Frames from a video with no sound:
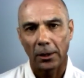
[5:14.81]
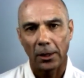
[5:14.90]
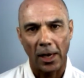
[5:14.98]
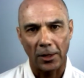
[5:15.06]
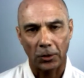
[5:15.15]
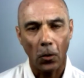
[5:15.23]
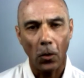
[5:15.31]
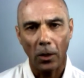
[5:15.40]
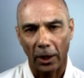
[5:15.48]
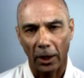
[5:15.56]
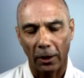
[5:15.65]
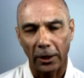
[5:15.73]
as a
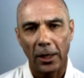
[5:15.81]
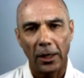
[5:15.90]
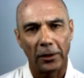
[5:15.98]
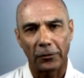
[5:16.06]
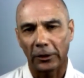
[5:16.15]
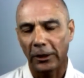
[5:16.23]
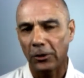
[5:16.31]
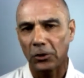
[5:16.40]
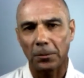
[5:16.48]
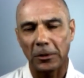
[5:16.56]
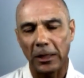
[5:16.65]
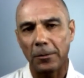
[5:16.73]
corollary, if the
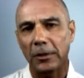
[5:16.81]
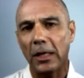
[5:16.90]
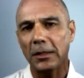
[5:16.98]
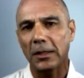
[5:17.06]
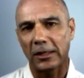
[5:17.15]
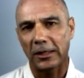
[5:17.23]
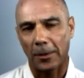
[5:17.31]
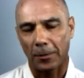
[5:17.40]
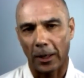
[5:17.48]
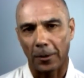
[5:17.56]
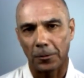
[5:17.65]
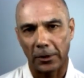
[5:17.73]
leadership team doesn't step
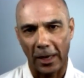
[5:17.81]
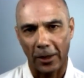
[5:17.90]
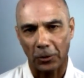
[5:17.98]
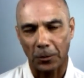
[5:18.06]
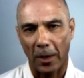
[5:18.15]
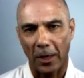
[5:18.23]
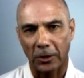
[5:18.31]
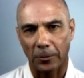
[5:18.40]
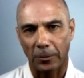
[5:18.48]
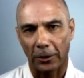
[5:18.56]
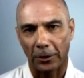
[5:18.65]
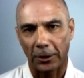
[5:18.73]
up to that
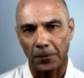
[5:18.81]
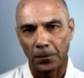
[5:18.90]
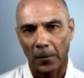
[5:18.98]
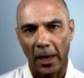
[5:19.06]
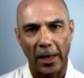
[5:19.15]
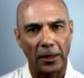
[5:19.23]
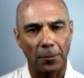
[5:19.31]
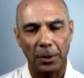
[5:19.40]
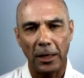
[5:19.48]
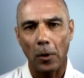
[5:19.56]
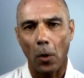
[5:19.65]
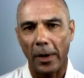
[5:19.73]
responsibility and the
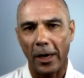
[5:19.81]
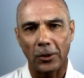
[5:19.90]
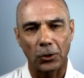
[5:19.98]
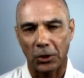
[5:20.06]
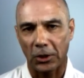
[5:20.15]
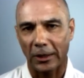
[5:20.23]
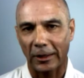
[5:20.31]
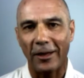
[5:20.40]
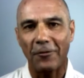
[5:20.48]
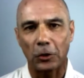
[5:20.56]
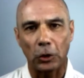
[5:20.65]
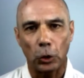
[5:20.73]
PMO manager is just
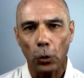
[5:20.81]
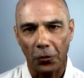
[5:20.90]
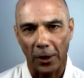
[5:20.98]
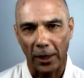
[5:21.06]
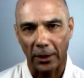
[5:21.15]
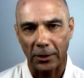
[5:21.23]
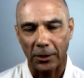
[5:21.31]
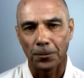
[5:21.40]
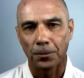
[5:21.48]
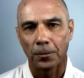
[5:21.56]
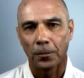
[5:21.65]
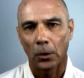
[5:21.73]
left to do things
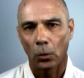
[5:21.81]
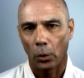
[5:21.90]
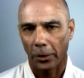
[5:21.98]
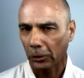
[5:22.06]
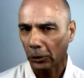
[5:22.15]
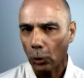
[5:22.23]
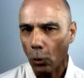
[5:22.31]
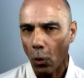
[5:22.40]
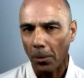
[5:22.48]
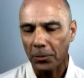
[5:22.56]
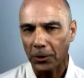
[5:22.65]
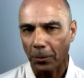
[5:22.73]
with
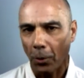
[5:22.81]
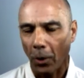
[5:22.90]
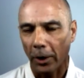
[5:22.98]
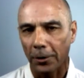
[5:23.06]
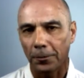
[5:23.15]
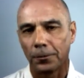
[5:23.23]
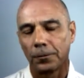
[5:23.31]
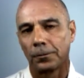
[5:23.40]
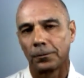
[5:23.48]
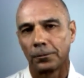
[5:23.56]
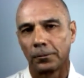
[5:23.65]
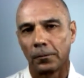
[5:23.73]
lukewarm support,
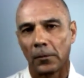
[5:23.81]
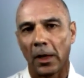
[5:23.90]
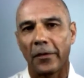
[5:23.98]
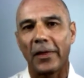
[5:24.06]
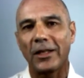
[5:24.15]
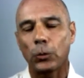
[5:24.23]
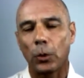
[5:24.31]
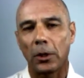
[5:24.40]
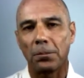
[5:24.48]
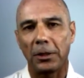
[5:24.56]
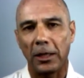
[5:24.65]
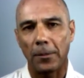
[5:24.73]
that's
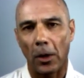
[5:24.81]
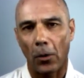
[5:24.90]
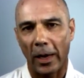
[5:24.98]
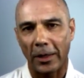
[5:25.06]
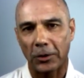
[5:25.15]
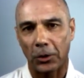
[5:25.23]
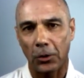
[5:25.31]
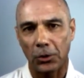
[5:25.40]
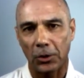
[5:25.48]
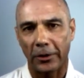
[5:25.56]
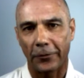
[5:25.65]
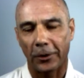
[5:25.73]
when PMO
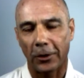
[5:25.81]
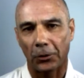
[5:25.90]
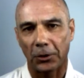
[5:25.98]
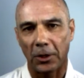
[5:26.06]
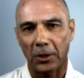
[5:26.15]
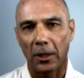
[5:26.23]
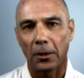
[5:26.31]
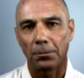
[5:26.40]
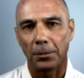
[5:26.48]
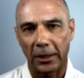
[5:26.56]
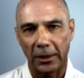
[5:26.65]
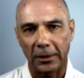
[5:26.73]
execution difficulties
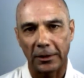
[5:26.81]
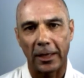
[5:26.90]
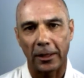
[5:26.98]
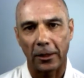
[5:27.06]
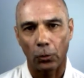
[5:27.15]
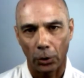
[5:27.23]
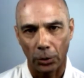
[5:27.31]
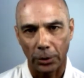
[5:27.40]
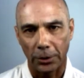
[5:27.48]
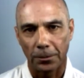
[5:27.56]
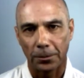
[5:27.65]
begin to take root.